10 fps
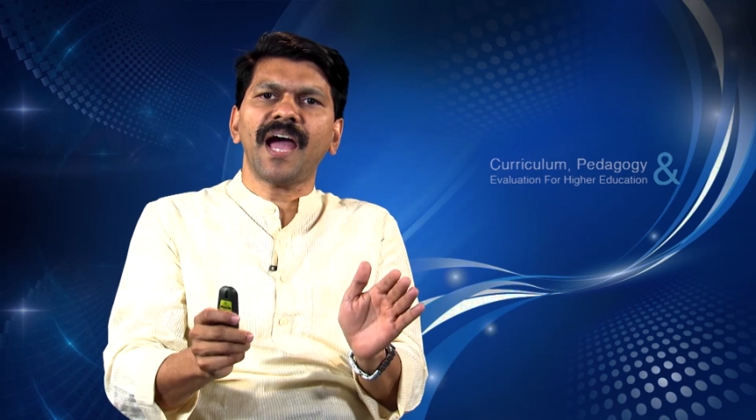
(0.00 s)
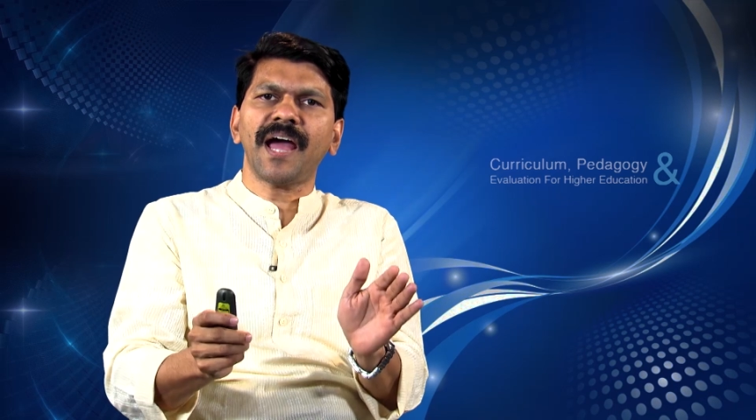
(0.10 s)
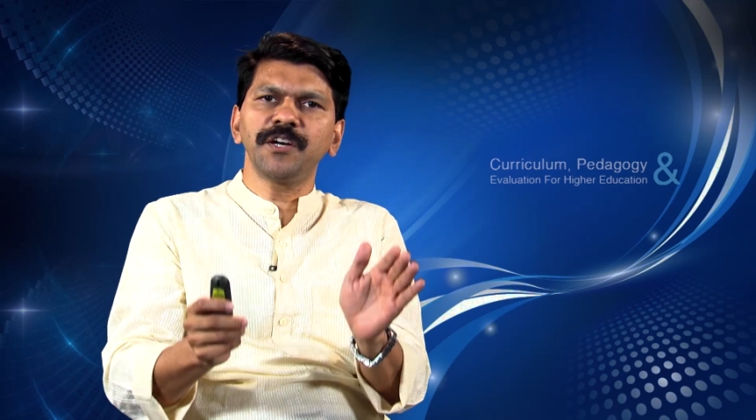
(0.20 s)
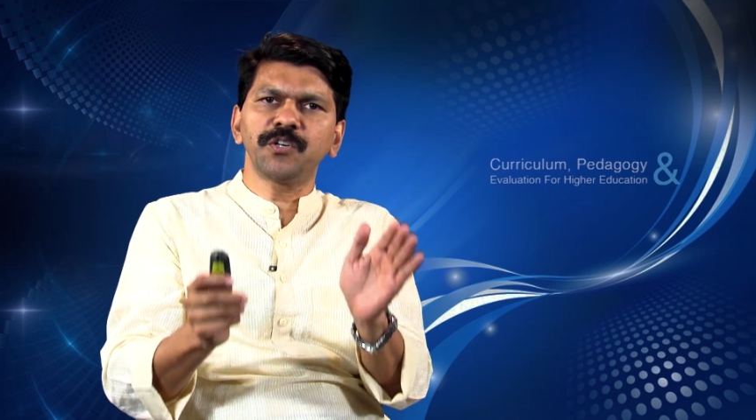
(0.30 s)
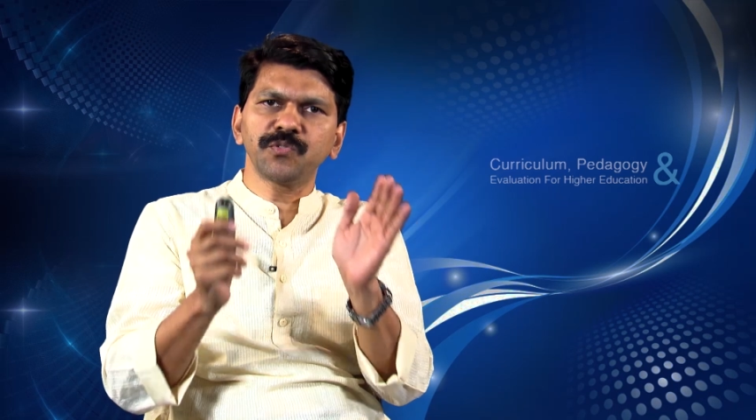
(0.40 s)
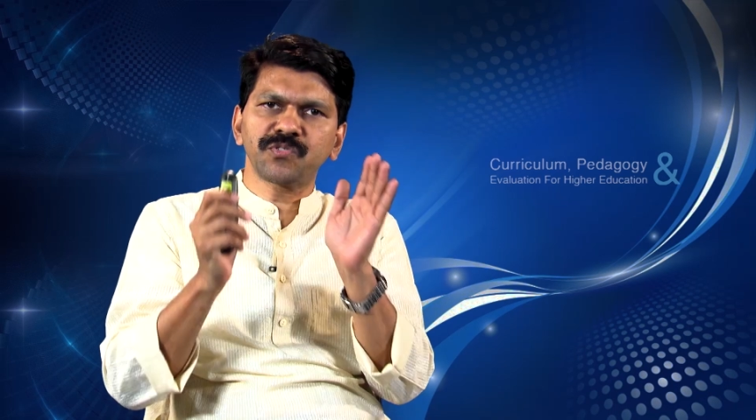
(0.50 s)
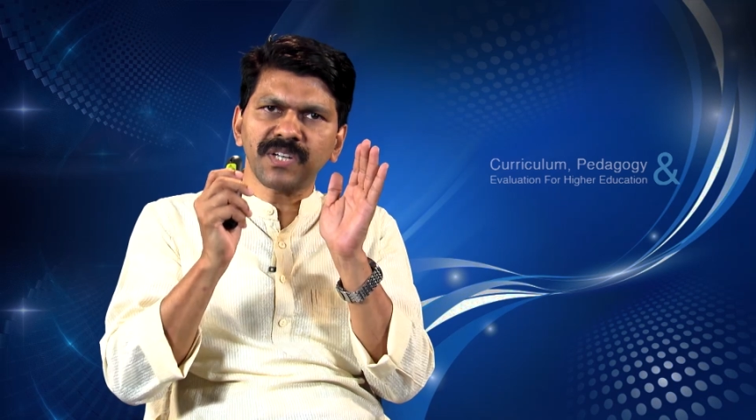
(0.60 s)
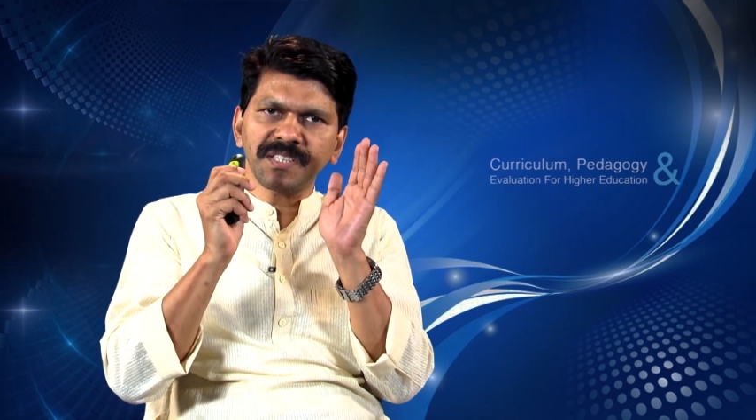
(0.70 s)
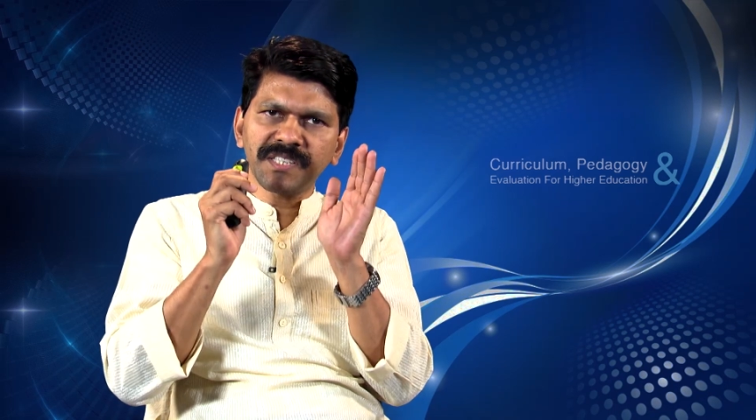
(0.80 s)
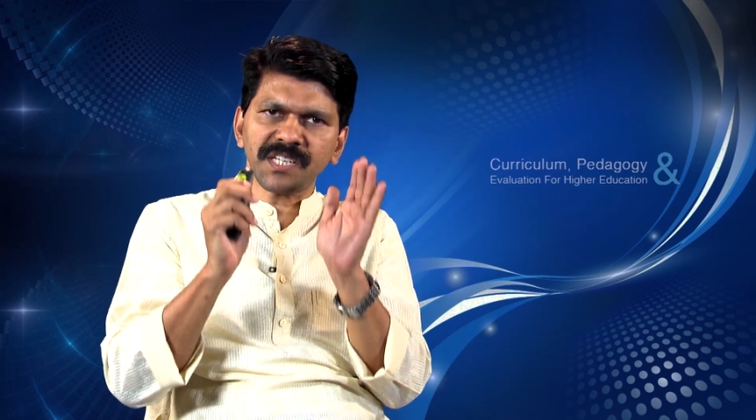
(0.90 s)
and to
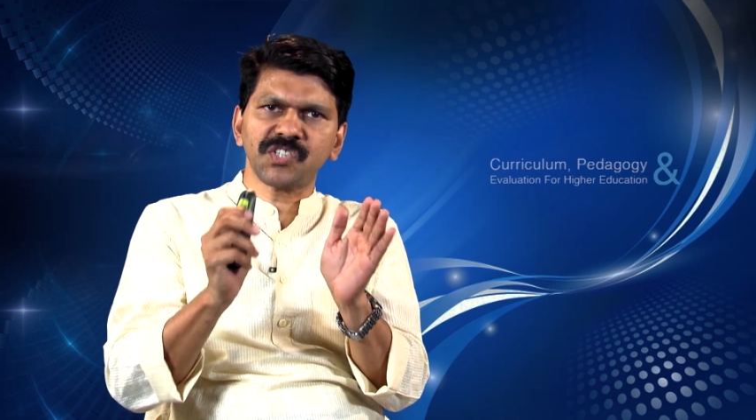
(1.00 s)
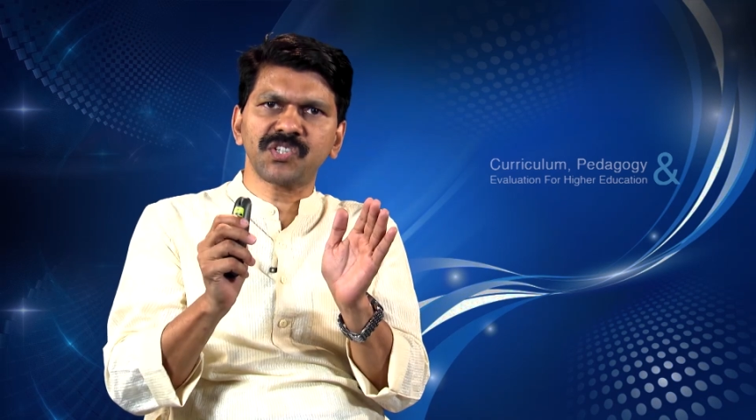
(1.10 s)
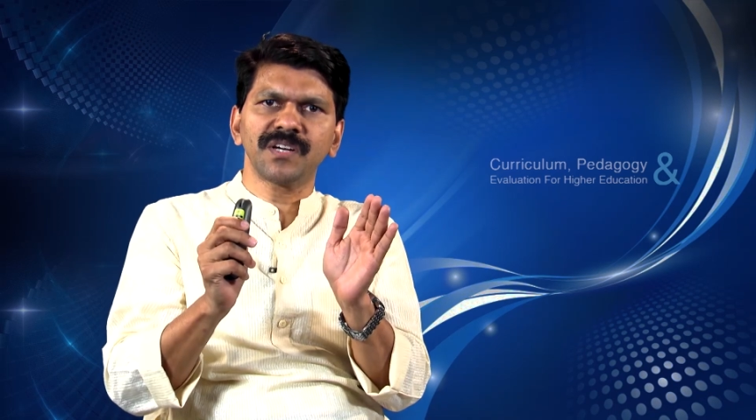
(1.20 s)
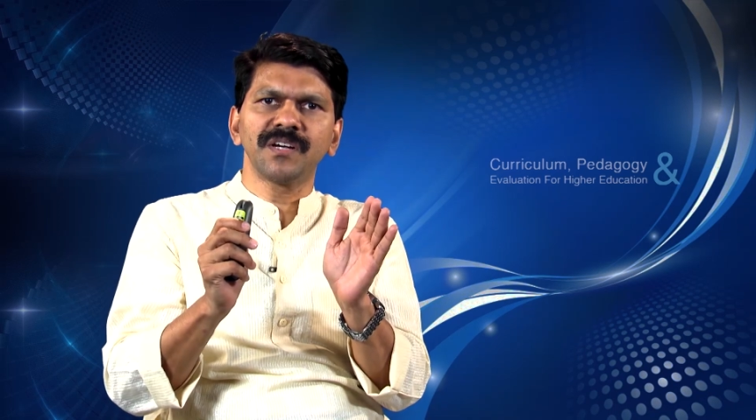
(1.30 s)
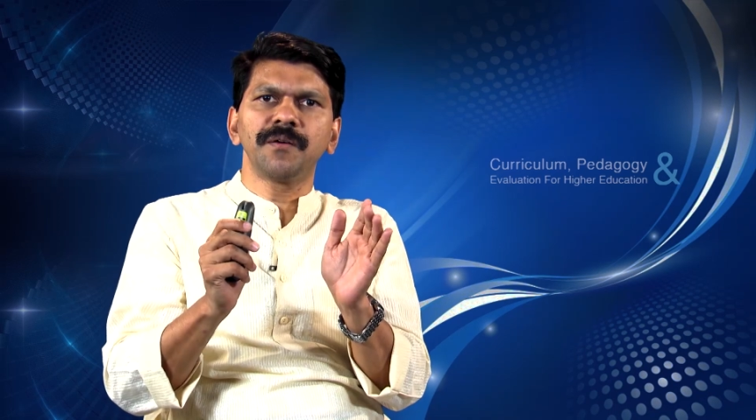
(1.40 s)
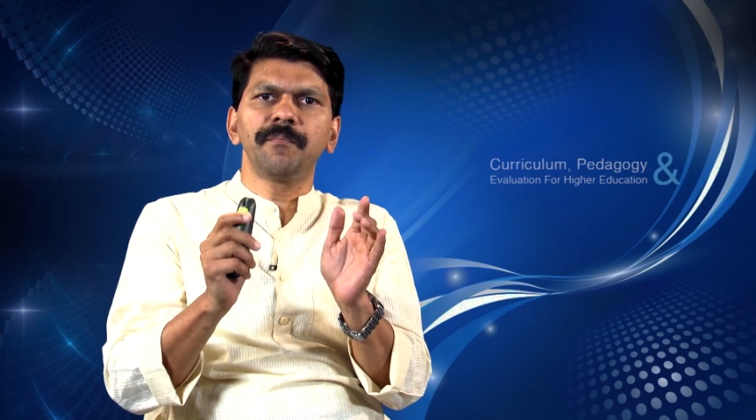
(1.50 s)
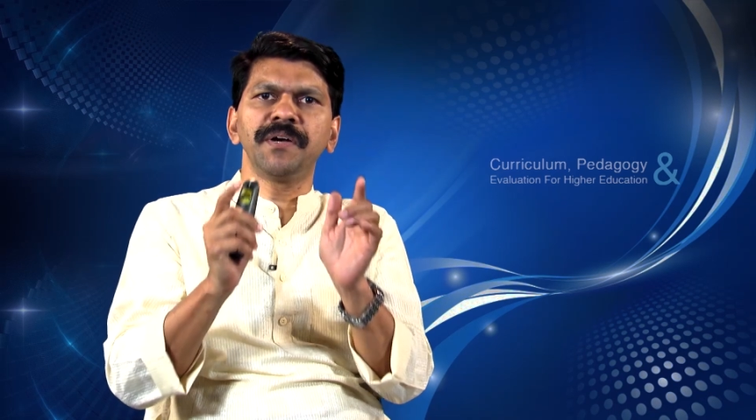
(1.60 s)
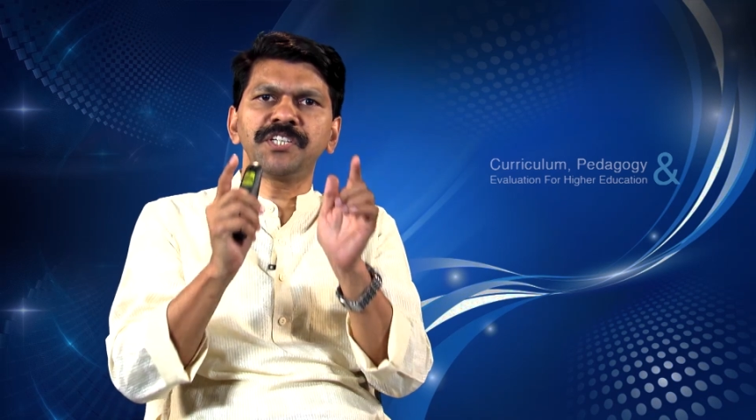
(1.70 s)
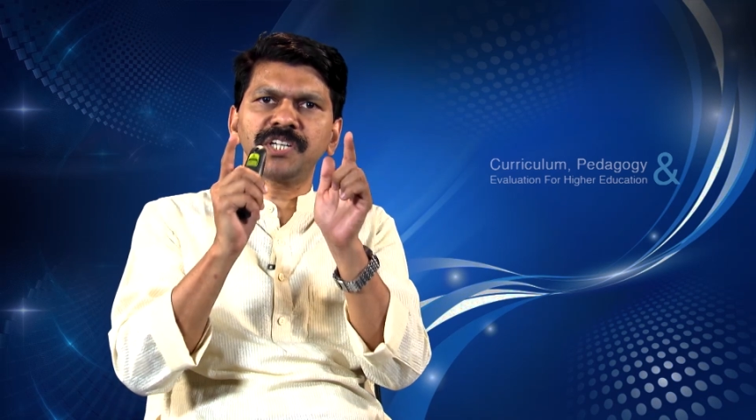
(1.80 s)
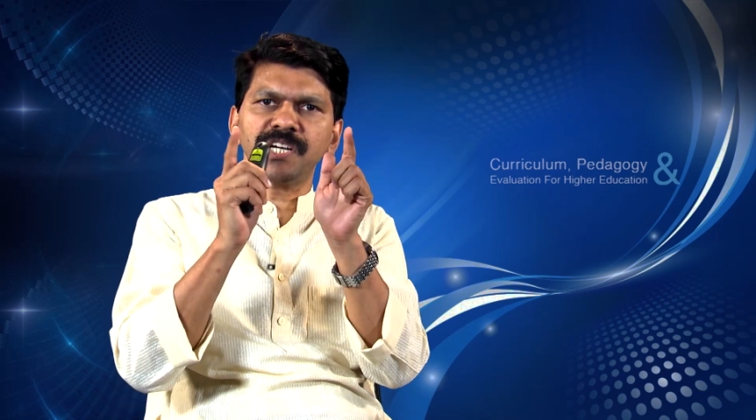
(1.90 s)
suggest
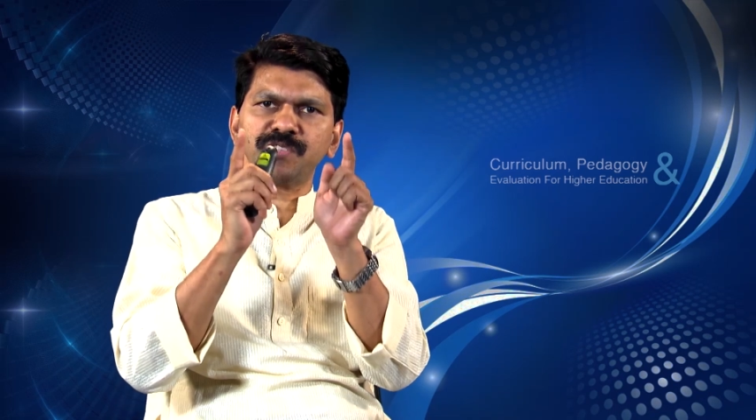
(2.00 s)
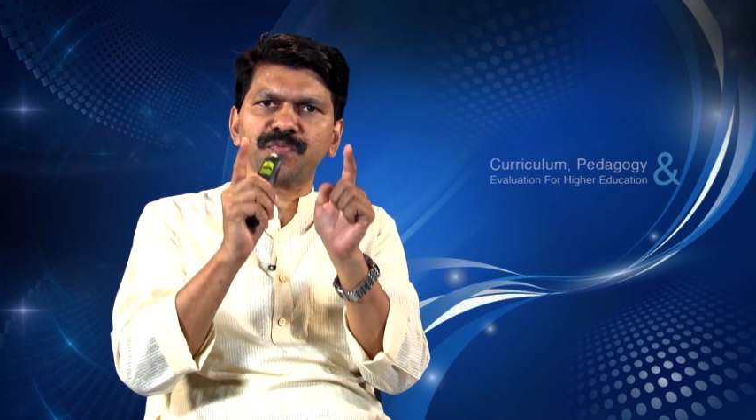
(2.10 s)
measures